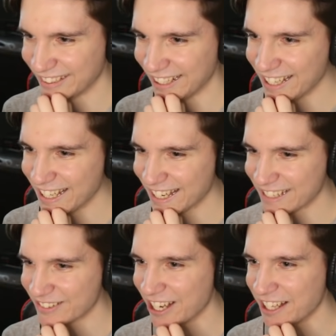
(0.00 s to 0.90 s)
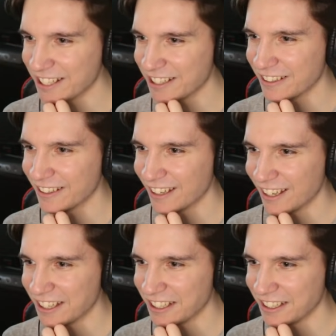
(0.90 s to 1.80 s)
Nice, we got a little.
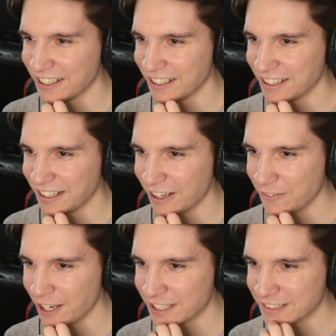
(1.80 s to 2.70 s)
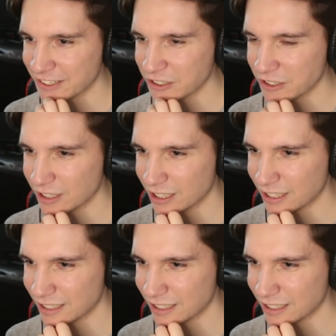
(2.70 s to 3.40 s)
They're fighting too.